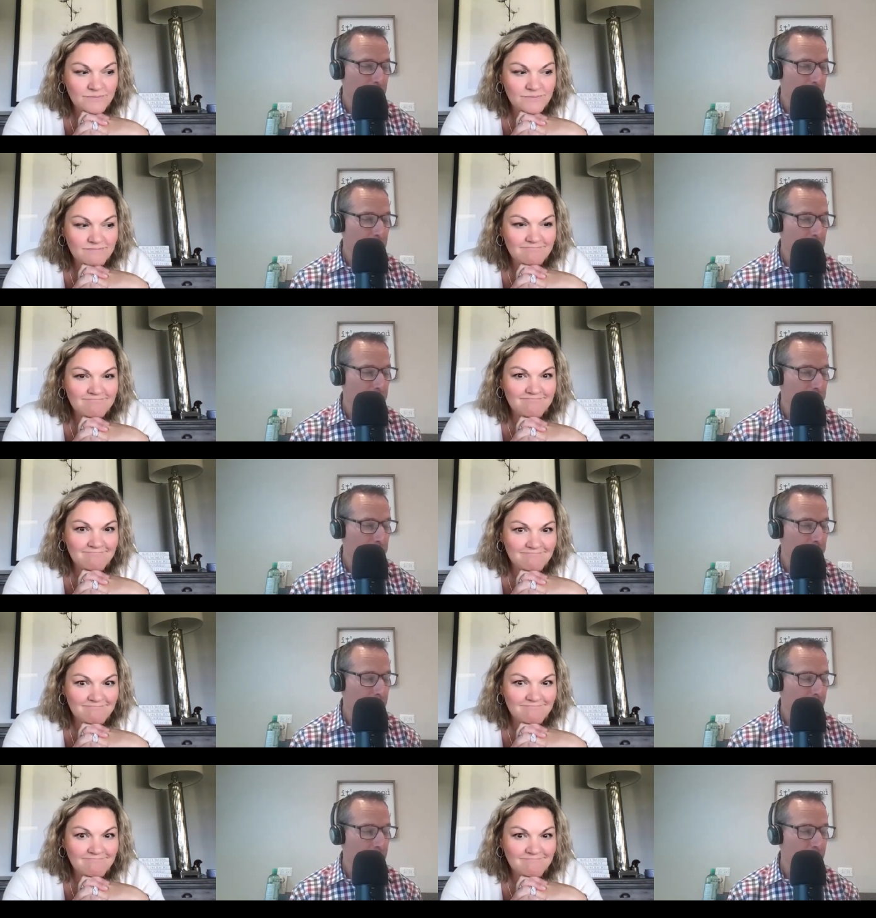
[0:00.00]
Speaker 1: that
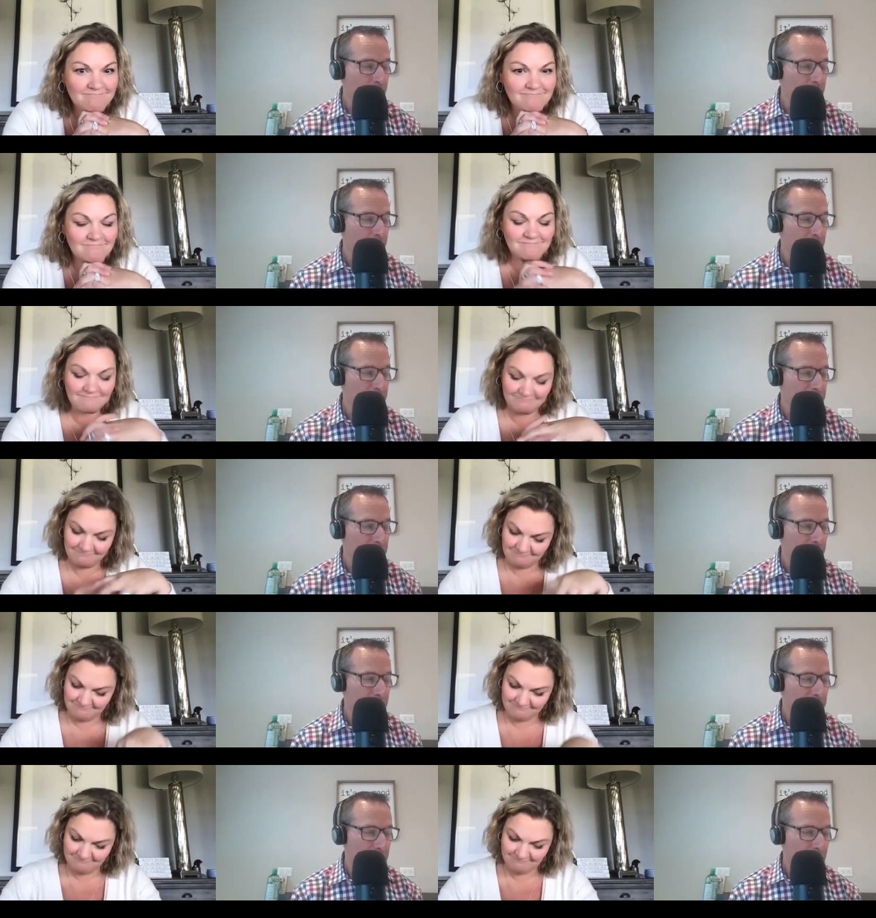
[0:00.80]
kept them from
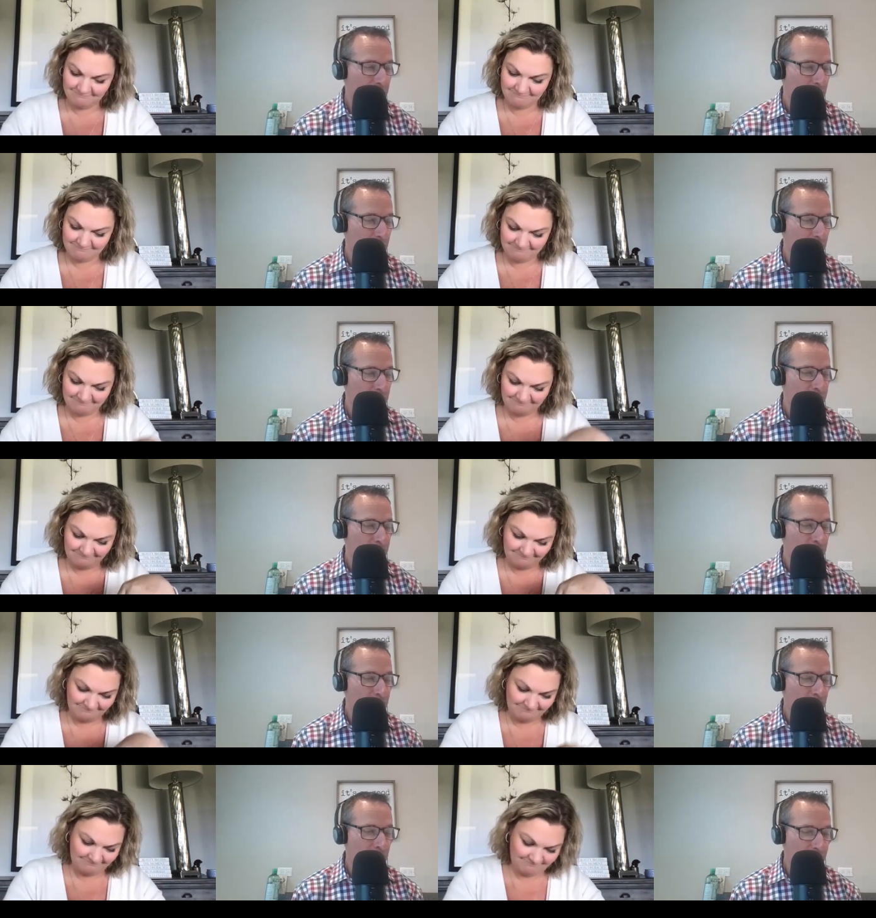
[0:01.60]
maximizing growth
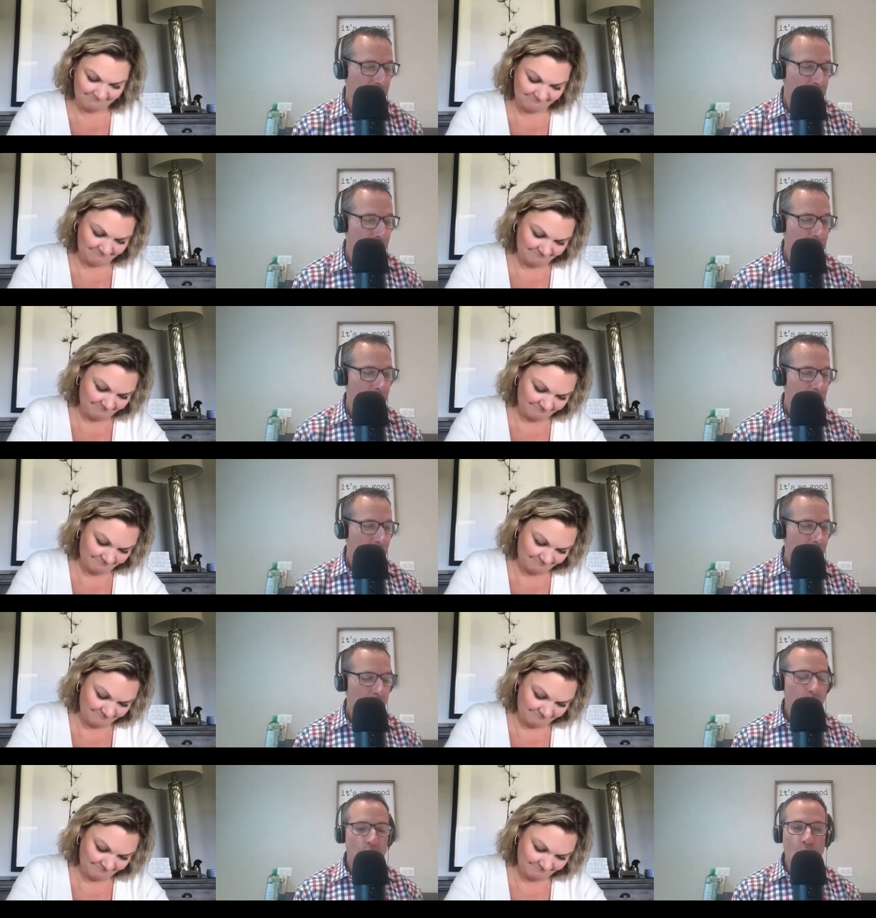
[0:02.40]
and value.
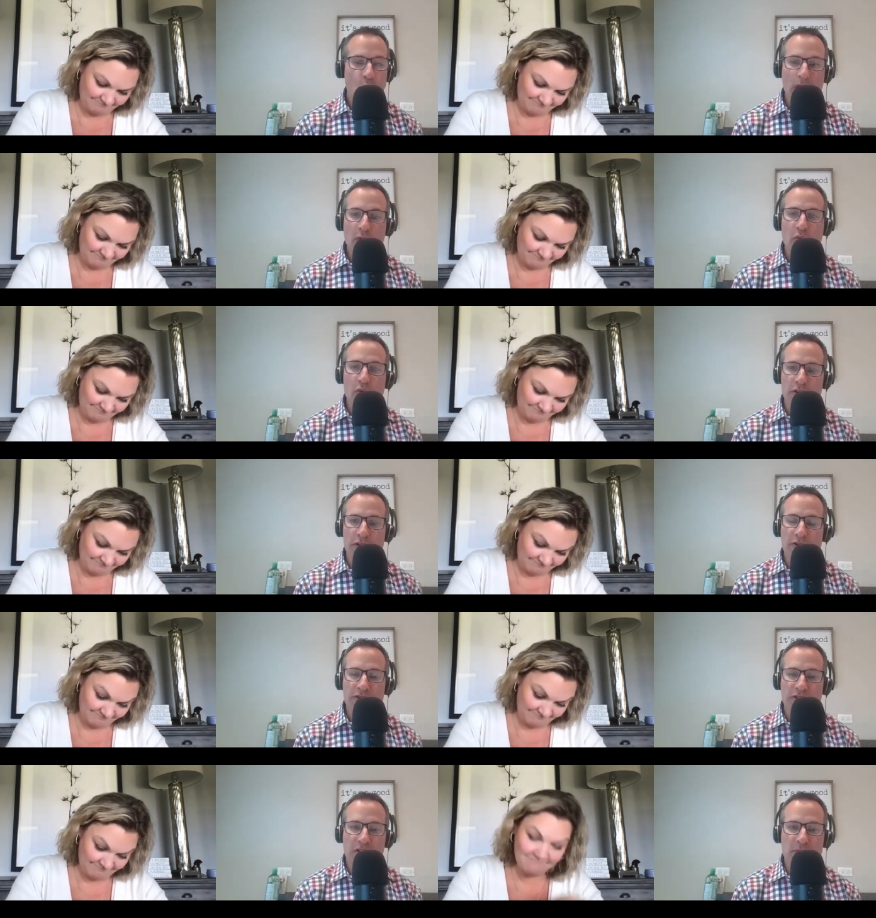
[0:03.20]
What were
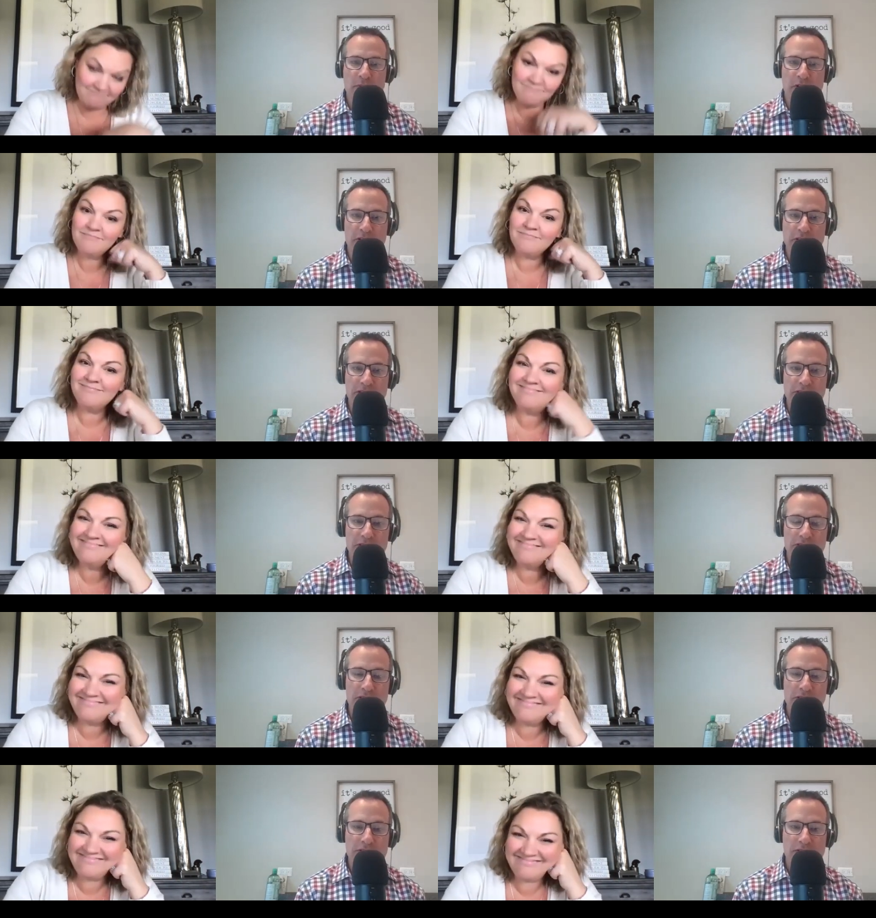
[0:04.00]
those
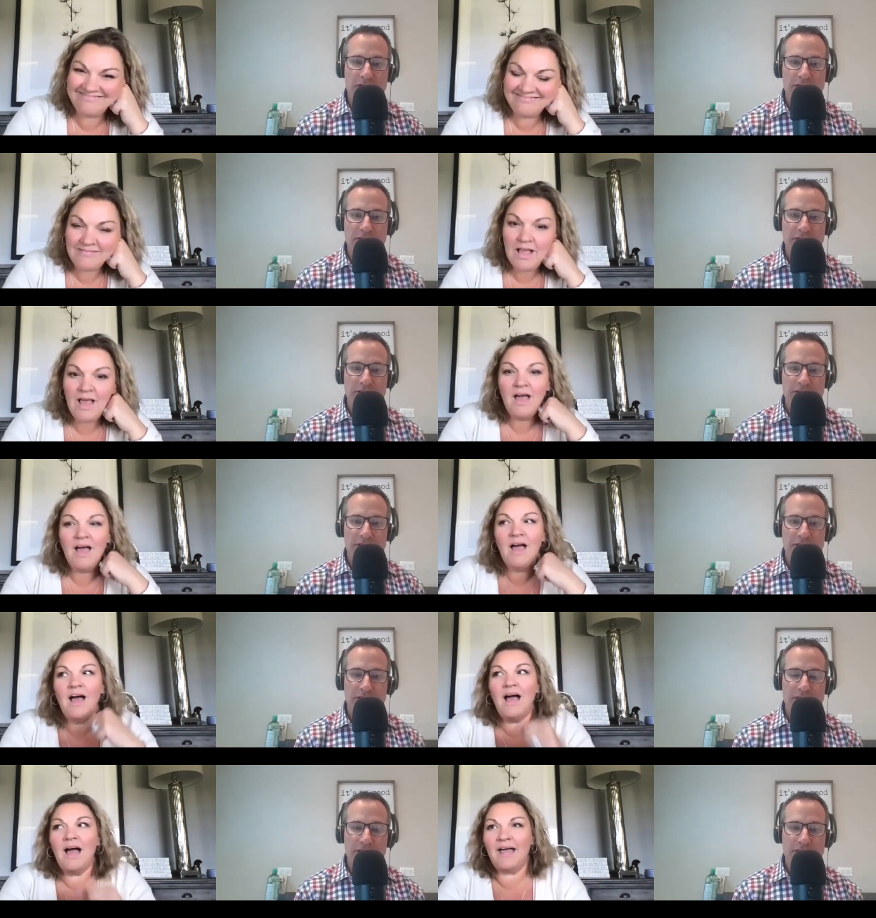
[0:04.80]
experiences?
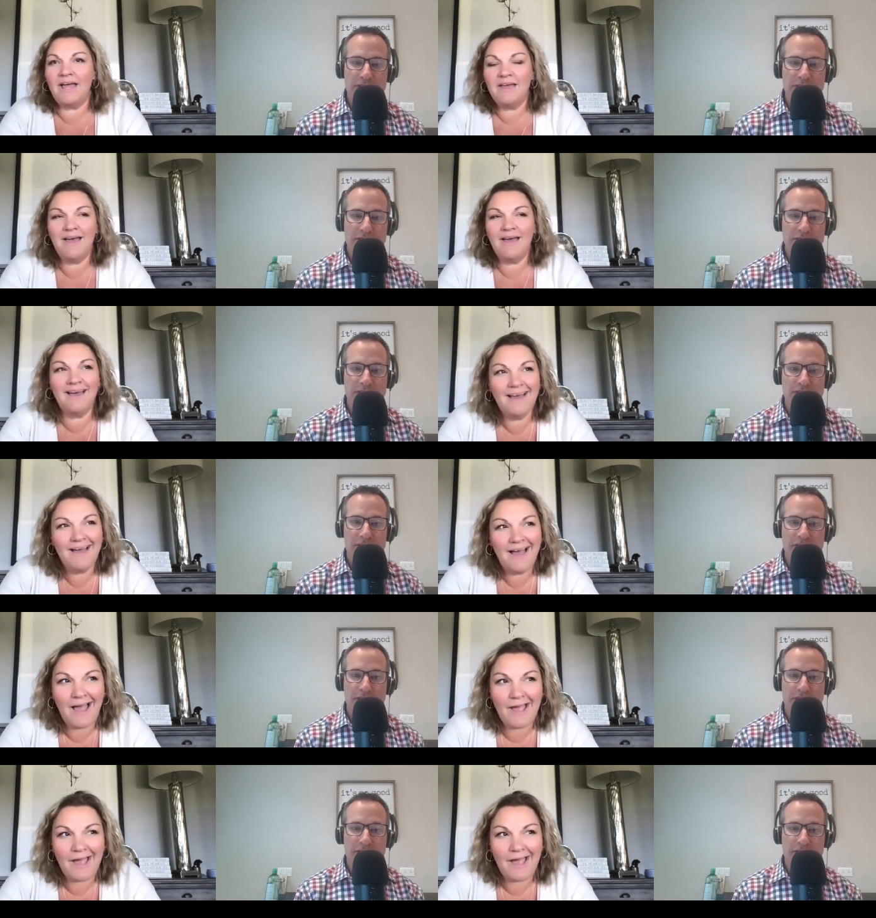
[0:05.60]
Speaker 2: I,